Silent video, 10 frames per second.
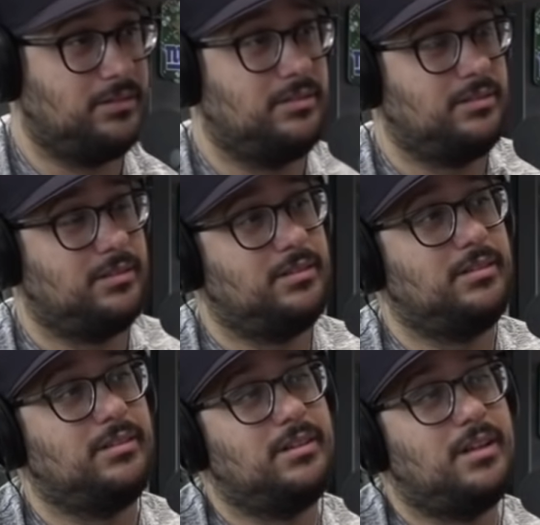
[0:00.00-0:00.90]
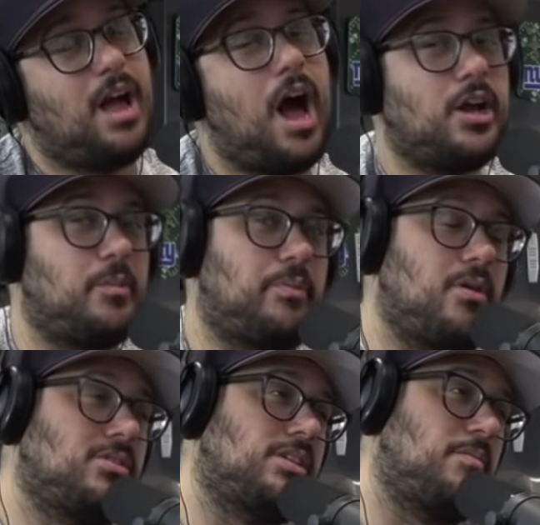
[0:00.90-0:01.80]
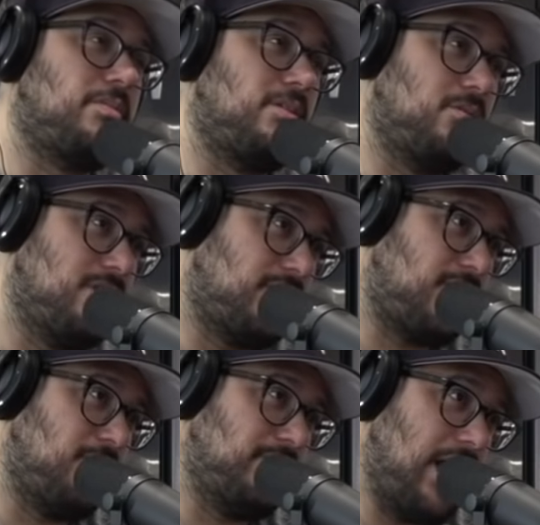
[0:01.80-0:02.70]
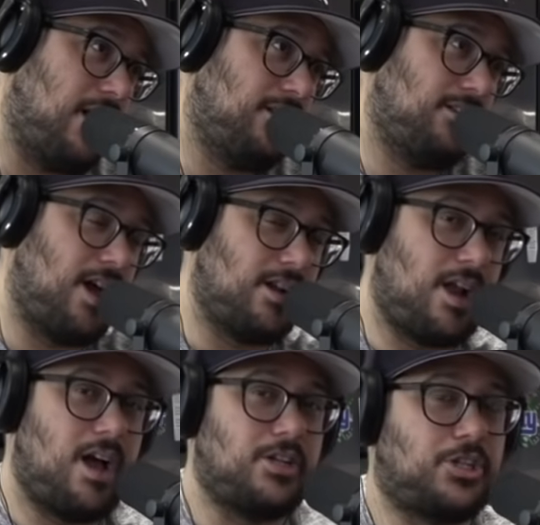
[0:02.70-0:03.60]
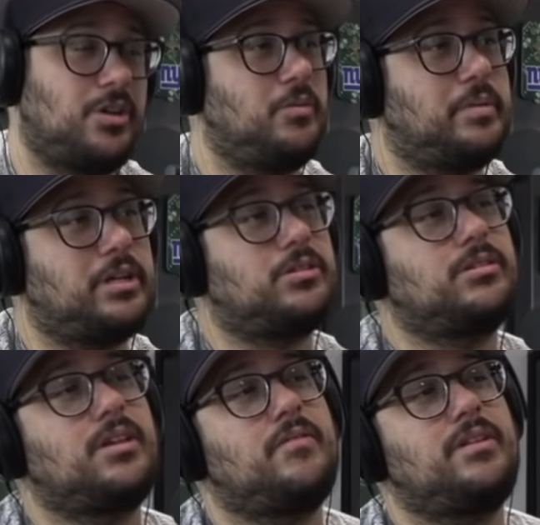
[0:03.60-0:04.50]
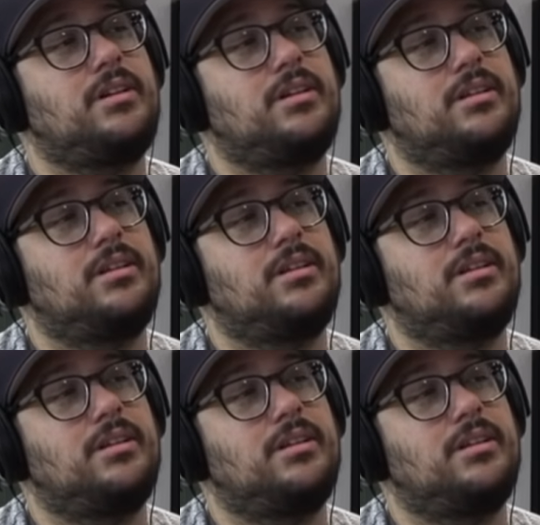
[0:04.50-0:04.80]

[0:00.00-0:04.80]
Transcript: Yeah. I'm gonna post something when this comes out. I I showed pictures of it.